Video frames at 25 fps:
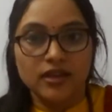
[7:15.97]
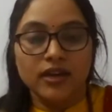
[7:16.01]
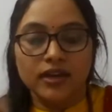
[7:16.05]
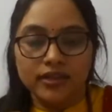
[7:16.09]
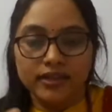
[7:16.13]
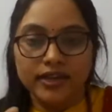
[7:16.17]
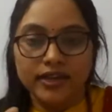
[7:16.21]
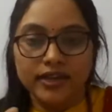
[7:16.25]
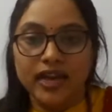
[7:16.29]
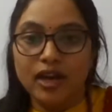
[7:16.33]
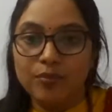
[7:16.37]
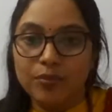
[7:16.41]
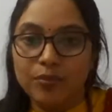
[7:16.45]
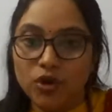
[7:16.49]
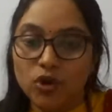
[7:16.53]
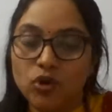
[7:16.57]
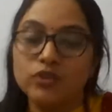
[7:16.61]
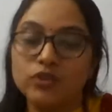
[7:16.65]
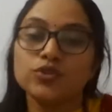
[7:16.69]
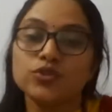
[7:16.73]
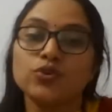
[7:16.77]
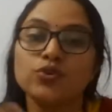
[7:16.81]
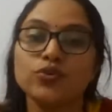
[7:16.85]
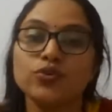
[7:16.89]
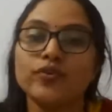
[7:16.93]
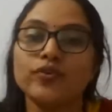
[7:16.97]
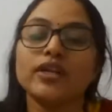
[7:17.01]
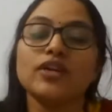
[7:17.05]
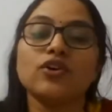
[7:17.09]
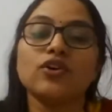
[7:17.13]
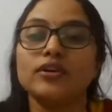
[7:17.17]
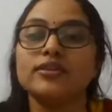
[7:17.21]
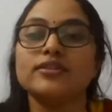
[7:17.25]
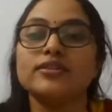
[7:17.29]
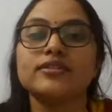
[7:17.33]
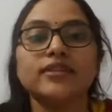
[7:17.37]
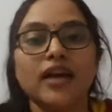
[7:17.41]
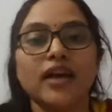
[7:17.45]
Diaper also will
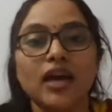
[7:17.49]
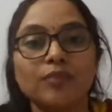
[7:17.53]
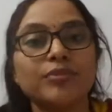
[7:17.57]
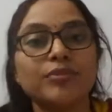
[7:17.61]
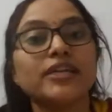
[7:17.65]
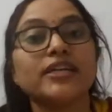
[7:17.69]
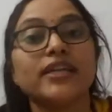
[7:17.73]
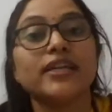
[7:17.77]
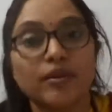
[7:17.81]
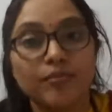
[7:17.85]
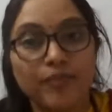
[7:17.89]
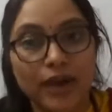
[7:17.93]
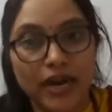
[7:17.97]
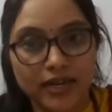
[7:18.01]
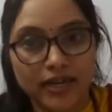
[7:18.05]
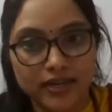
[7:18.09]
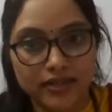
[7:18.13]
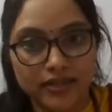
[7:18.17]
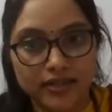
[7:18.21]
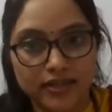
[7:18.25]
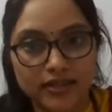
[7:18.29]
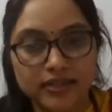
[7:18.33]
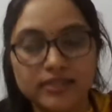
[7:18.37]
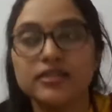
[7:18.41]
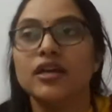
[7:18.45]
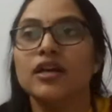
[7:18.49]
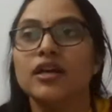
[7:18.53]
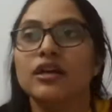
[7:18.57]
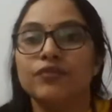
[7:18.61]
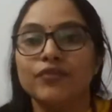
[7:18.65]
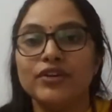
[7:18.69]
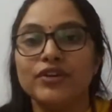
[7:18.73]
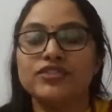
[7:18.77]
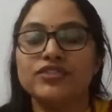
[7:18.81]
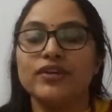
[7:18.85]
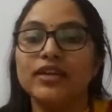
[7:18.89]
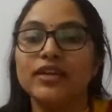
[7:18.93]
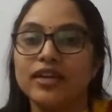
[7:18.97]
cause diaper dermatitis,
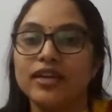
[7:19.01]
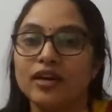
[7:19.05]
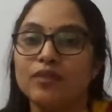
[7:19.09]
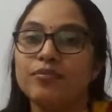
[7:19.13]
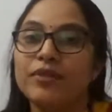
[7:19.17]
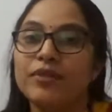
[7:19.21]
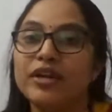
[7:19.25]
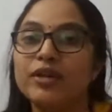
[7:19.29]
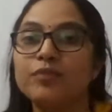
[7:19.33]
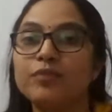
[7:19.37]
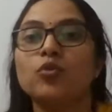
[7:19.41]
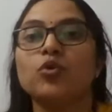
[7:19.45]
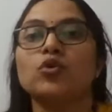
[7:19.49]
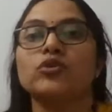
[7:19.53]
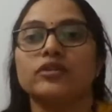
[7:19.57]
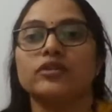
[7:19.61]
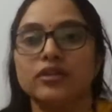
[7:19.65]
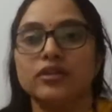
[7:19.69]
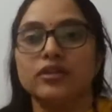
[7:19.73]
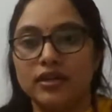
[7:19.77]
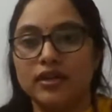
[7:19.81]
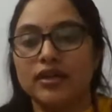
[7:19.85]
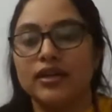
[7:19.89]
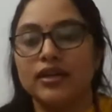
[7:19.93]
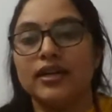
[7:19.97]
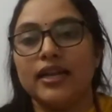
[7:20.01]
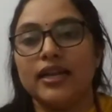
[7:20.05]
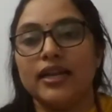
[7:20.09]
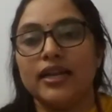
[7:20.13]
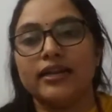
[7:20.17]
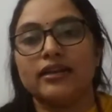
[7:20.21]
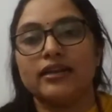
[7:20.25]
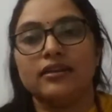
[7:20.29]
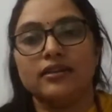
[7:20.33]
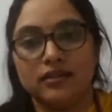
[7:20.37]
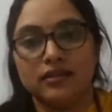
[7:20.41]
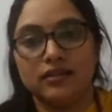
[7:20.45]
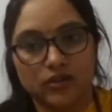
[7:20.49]
which will come in both
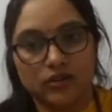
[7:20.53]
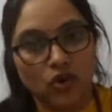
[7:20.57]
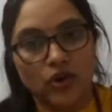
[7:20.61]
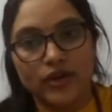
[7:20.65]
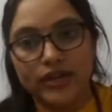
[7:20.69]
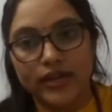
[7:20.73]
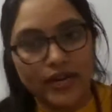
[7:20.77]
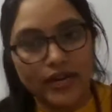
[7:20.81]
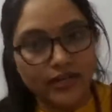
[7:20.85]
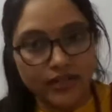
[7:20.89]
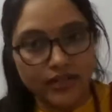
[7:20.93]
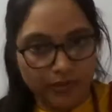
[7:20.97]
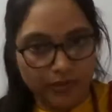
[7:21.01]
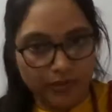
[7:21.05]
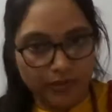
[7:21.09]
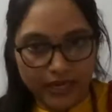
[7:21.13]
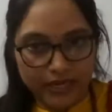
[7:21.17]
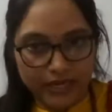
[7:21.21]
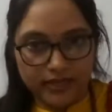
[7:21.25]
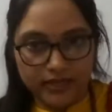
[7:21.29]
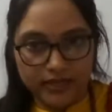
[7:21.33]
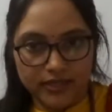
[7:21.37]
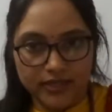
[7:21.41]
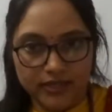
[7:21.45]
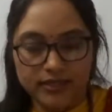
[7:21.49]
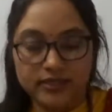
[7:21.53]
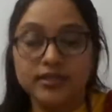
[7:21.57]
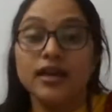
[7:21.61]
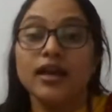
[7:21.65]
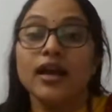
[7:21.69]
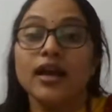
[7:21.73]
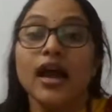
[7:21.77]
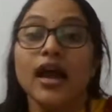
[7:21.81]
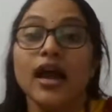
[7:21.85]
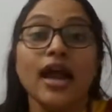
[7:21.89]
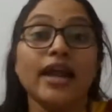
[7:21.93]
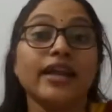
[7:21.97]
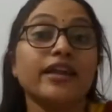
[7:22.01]
contact dermatitis
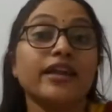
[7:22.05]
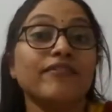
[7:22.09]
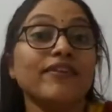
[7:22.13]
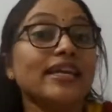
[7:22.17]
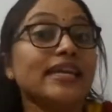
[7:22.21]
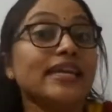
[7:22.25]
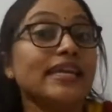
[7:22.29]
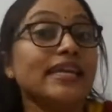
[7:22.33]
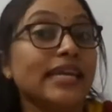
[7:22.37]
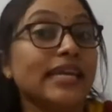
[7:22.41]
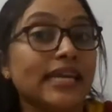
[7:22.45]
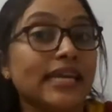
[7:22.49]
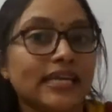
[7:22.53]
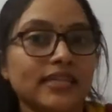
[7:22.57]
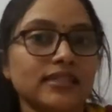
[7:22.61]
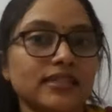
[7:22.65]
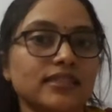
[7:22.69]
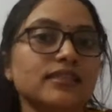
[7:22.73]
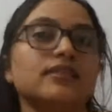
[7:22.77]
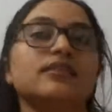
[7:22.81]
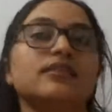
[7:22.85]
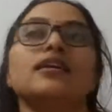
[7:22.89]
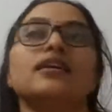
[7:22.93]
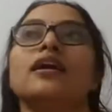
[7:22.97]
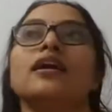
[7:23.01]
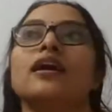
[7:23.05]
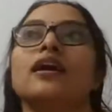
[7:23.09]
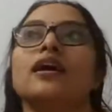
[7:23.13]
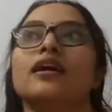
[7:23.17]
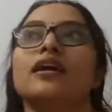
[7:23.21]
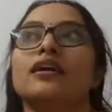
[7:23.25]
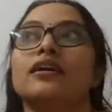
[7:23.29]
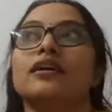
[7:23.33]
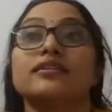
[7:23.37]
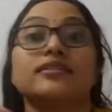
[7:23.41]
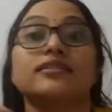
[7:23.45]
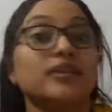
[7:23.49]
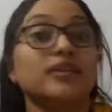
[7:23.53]
and even nickel,
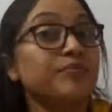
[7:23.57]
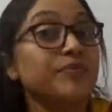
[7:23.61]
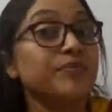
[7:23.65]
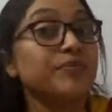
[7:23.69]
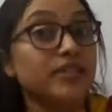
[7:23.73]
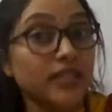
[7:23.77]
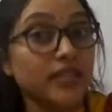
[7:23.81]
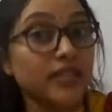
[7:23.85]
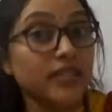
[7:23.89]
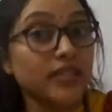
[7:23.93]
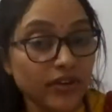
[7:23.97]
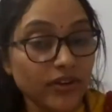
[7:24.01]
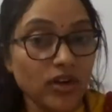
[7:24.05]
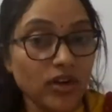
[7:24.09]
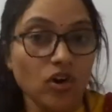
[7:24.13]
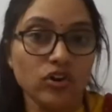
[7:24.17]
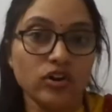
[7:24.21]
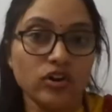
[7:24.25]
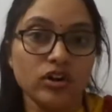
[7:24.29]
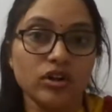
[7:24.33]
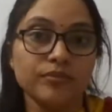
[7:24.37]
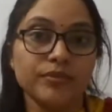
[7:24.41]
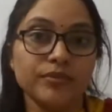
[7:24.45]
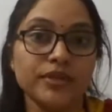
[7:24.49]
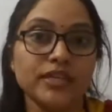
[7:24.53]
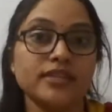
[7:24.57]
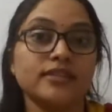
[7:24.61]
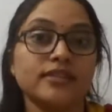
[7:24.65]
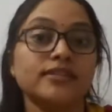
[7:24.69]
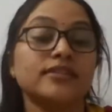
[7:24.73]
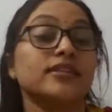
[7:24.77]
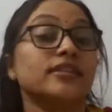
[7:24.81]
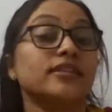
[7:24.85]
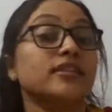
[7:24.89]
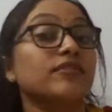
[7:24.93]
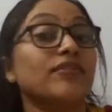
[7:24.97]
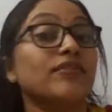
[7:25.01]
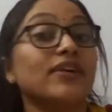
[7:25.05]
some silver ornaments,
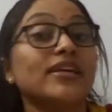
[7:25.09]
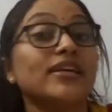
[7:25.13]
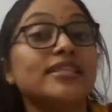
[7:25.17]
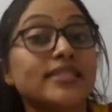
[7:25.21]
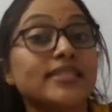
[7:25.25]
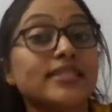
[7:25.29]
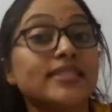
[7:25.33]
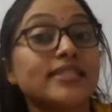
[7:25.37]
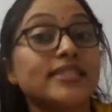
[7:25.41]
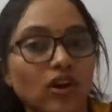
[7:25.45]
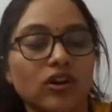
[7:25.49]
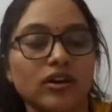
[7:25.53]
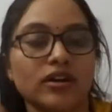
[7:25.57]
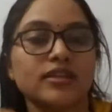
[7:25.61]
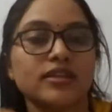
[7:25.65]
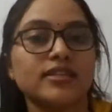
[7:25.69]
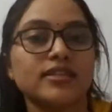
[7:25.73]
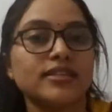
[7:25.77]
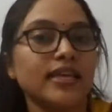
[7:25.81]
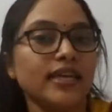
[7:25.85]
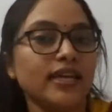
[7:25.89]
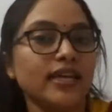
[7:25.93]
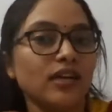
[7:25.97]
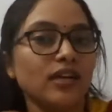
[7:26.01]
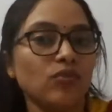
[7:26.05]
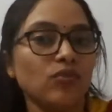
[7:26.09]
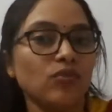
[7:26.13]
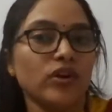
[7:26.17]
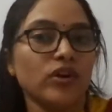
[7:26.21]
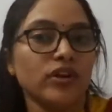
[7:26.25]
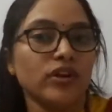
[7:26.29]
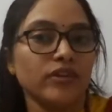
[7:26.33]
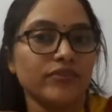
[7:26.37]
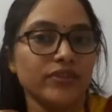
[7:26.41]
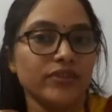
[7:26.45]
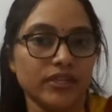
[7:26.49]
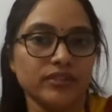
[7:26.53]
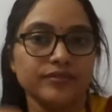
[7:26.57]
otherwise steel,
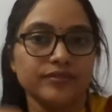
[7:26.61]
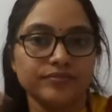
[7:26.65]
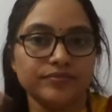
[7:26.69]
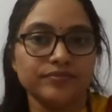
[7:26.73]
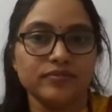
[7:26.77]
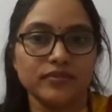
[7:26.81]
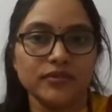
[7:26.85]
whatever.